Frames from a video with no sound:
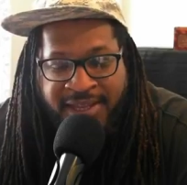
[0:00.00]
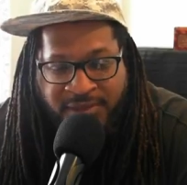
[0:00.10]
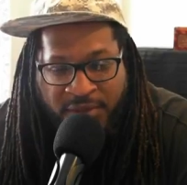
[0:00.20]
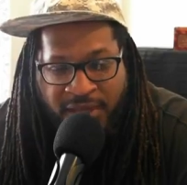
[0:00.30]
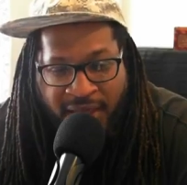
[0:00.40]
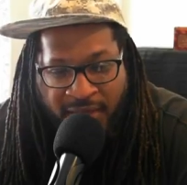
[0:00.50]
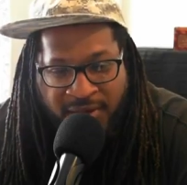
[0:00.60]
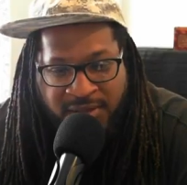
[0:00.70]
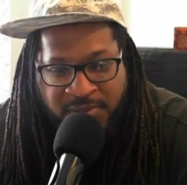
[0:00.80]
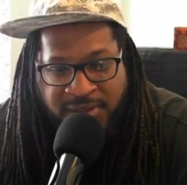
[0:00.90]
is going to allow
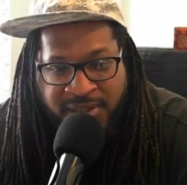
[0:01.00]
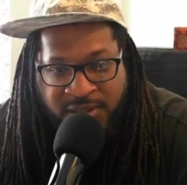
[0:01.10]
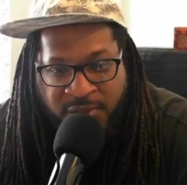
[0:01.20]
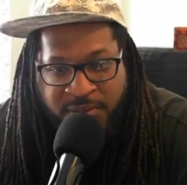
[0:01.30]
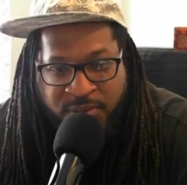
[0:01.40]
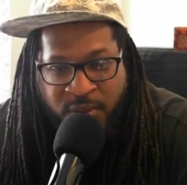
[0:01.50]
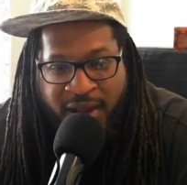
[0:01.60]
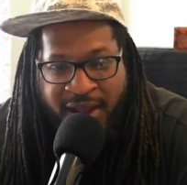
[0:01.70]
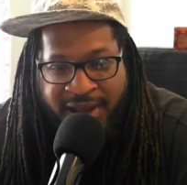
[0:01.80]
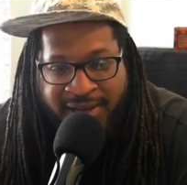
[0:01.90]
you to be a little bit
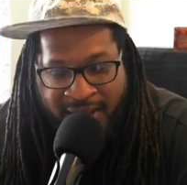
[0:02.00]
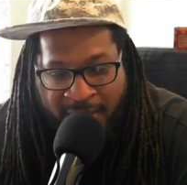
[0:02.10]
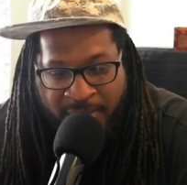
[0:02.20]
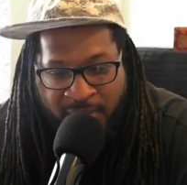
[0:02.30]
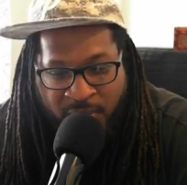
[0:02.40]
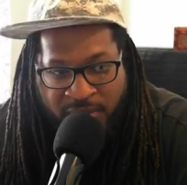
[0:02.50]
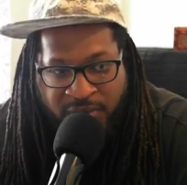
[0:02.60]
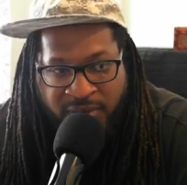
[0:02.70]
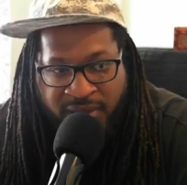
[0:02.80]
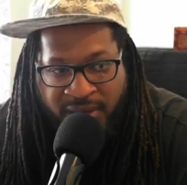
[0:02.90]
more economic
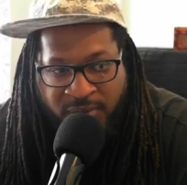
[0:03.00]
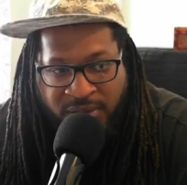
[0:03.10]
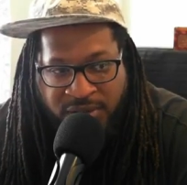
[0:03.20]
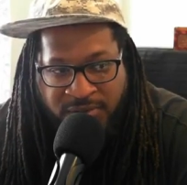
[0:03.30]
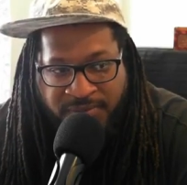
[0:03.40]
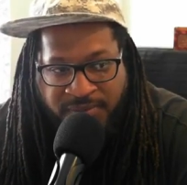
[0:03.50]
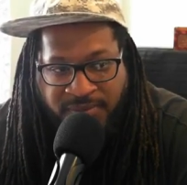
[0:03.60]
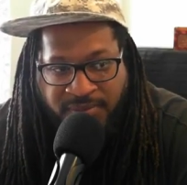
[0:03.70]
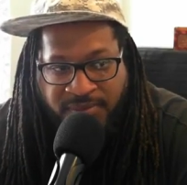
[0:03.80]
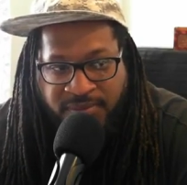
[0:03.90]
with your language.
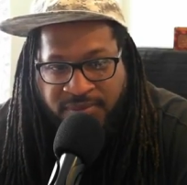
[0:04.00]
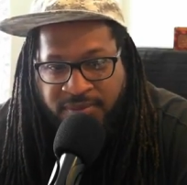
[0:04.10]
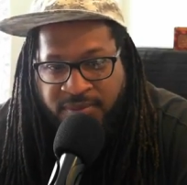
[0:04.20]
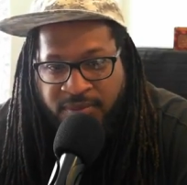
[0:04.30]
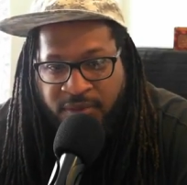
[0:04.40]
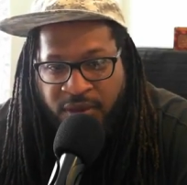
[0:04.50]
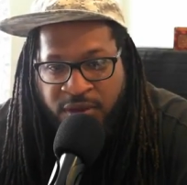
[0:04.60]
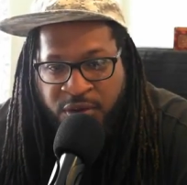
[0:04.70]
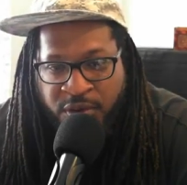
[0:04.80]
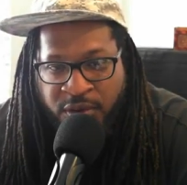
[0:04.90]

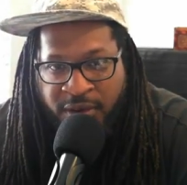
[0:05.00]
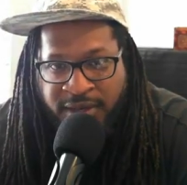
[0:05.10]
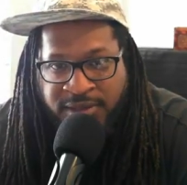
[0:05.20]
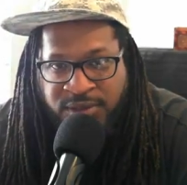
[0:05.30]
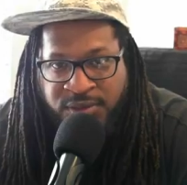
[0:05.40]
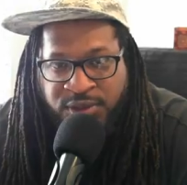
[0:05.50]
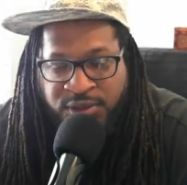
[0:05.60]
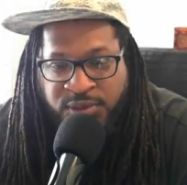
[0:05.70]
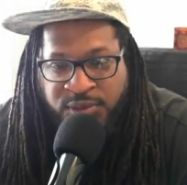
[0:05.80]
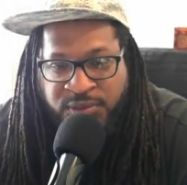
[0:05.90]
You're going to
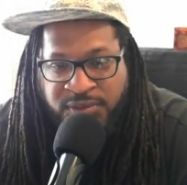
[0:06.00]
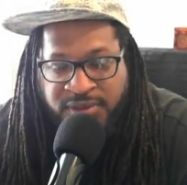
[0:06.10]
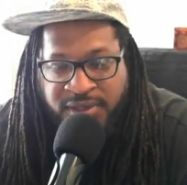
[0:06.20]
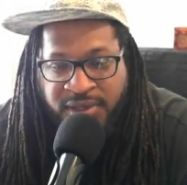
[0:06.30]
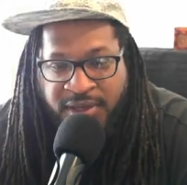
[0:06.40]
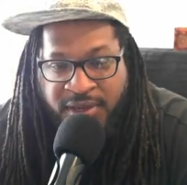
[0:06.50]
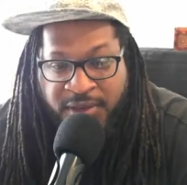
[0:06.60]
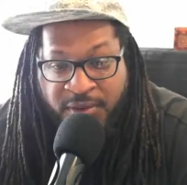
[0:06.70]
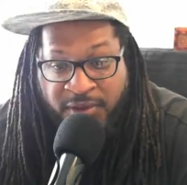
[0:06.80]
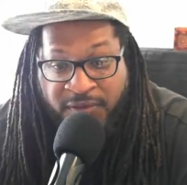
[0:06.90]
use.
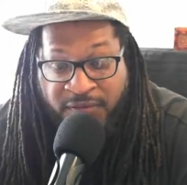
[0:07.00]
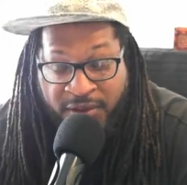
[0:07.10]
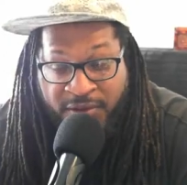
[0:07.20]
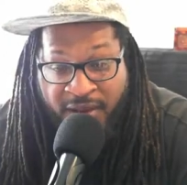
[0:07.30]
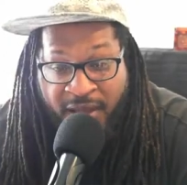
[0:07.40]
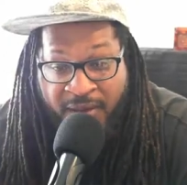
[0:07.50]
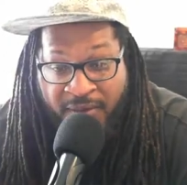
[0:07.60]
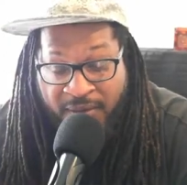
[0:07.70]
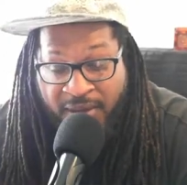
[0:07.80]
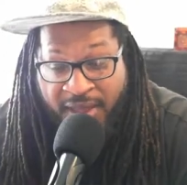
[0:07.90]
You want to figure
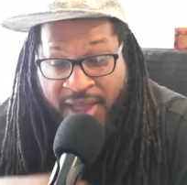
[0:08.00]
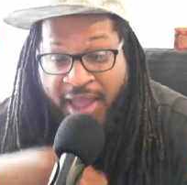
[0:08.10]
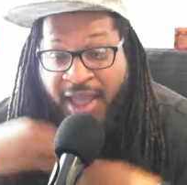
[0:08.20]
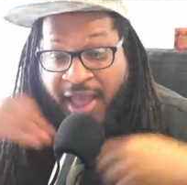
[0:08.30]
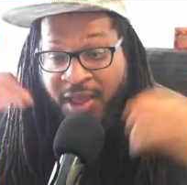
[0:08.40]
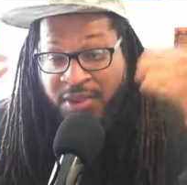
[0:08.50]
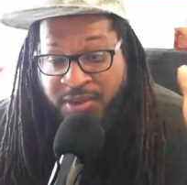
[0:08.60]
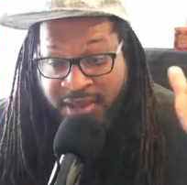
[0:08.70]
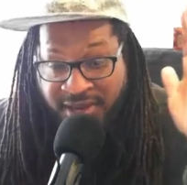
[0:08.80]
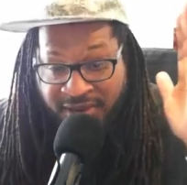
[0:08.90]
out how
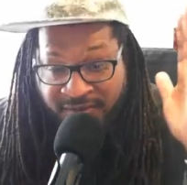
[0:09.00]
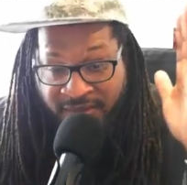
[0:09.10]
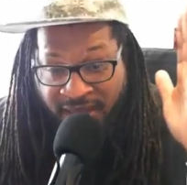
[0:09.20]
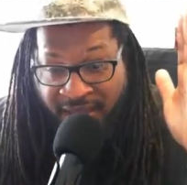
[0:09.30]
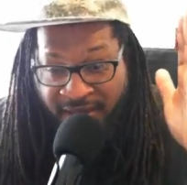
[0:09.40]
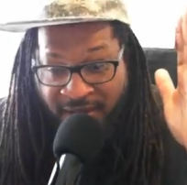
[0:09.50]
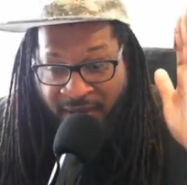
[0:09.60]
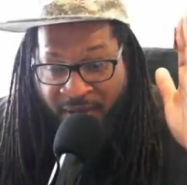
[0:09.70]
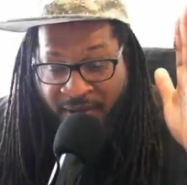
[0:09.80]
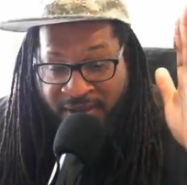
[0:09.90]
you can convey
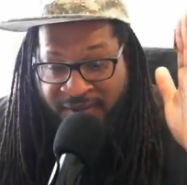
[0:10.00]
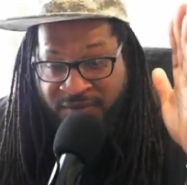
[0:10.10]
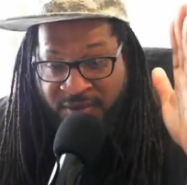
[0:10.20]
all the